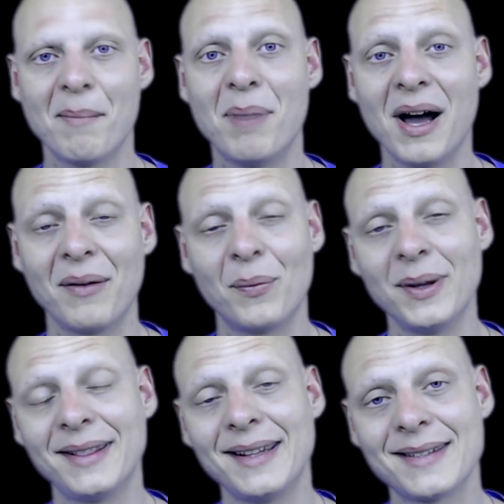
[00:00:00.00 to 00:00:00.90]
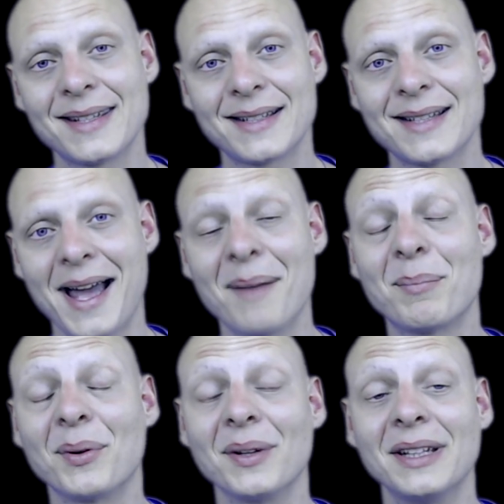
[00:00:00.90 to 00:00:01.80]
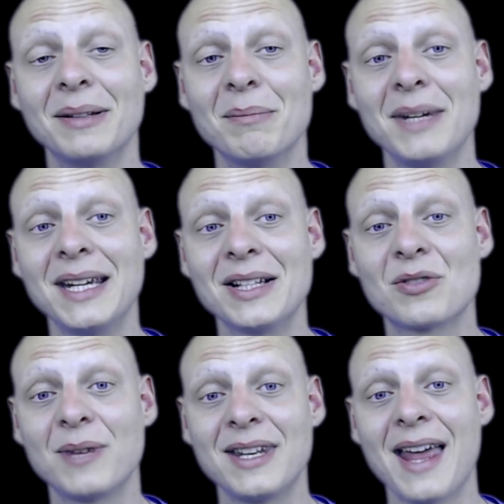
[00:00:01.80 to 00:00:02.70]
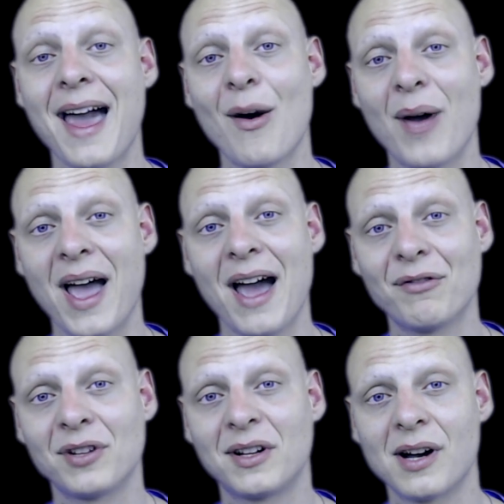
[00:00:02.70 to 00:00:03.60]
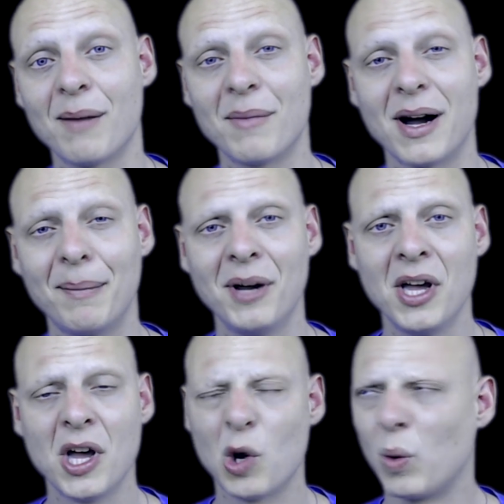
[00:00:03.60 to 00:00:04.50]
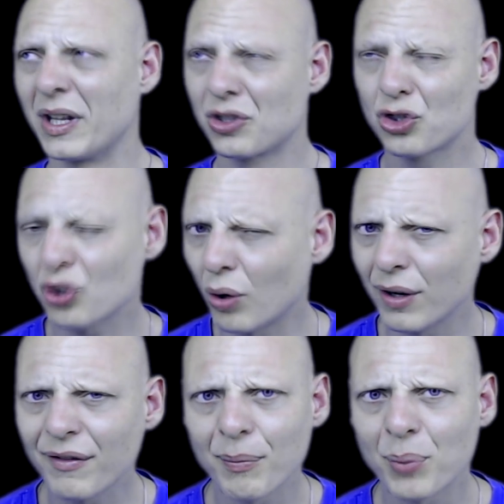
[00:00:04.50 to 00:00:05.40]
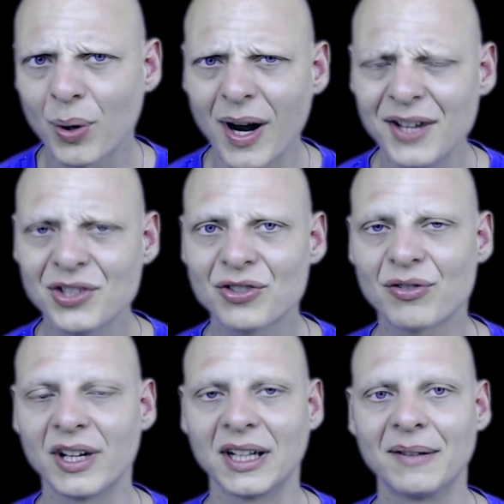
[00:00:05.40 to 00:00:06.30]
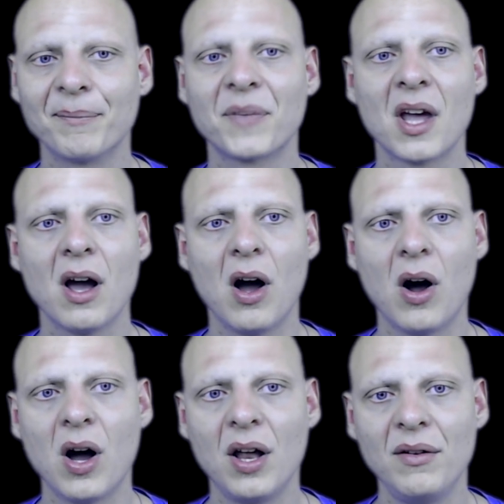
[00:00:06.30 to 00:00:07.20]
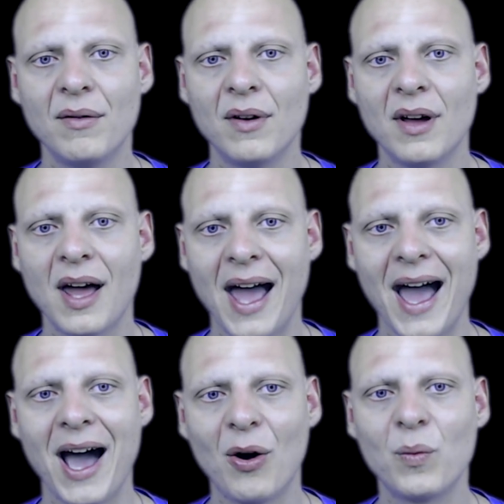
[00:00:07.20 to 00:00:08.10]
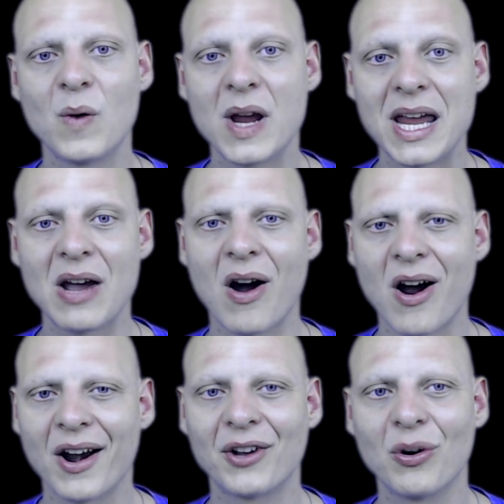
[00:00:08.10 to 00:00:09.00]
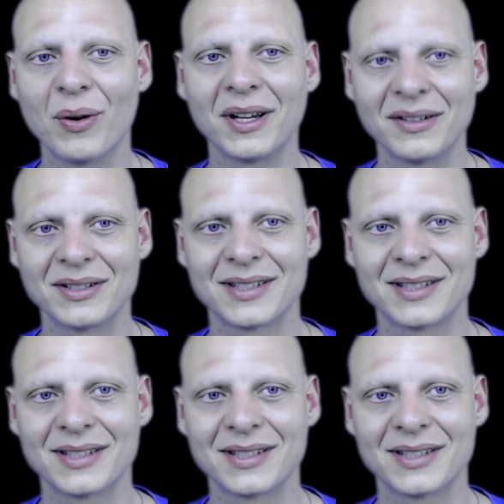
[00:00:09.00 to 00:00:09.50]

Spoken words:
But with this example, it means we now have to come up with sort of a price string on how we are going to